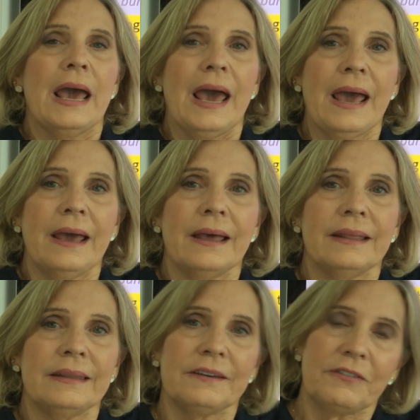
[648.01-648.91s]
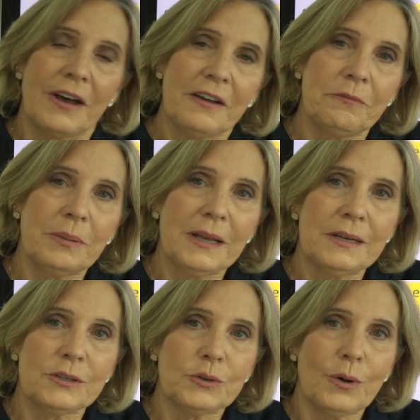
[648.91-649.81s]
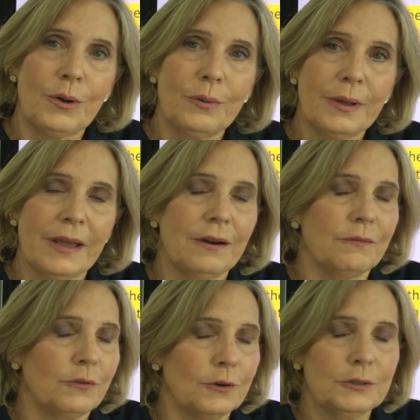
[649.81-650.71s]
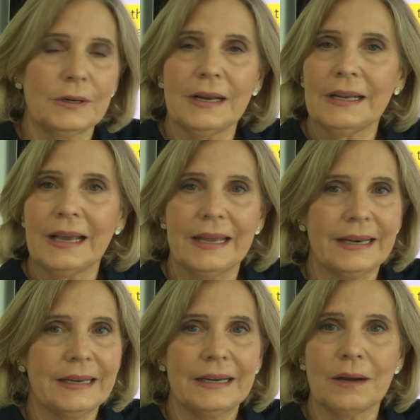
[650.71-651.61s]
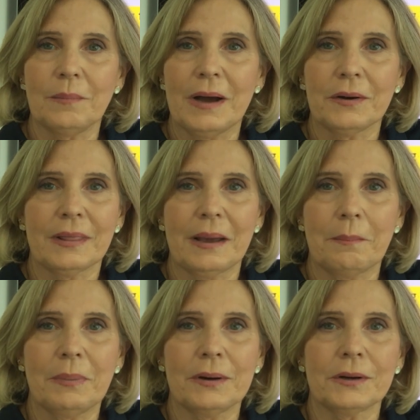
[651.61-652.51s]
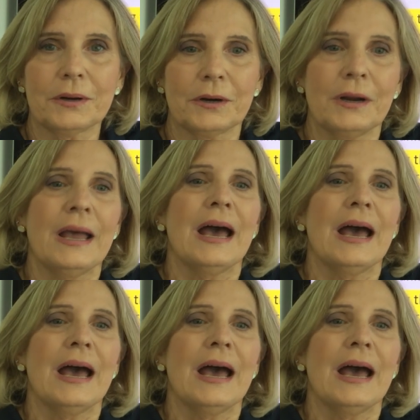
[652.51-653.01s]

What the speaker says: And if I've played a stroke and unfortunately I didn't come out of that bunker